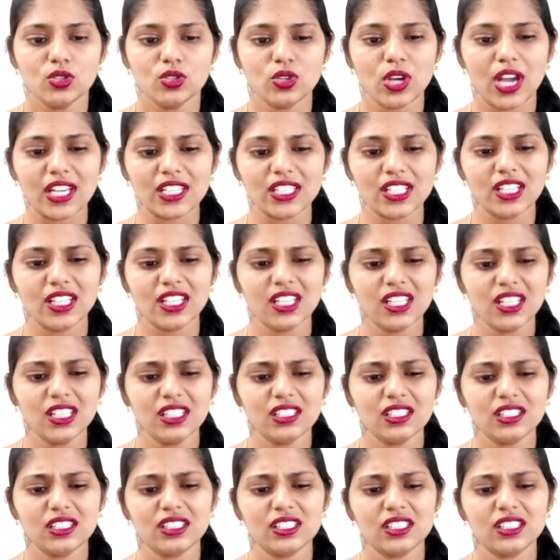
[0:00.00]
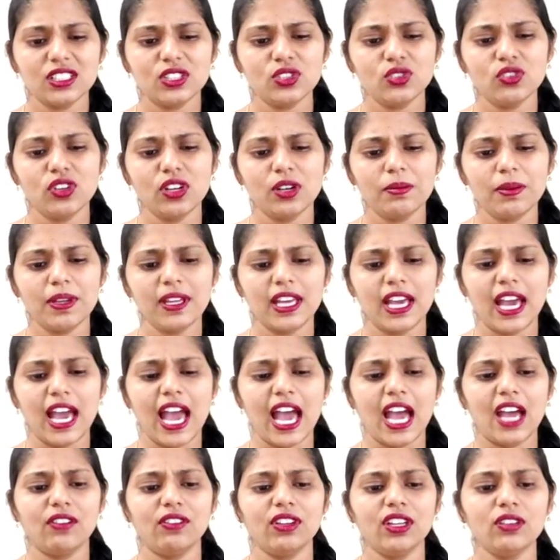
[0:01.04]
So actually, you will be
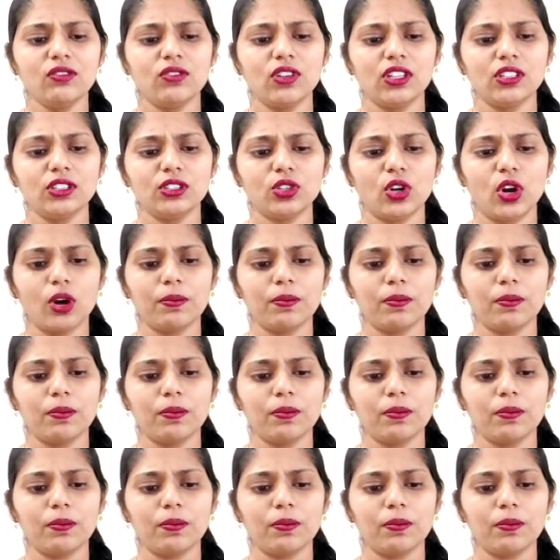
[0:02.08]
having one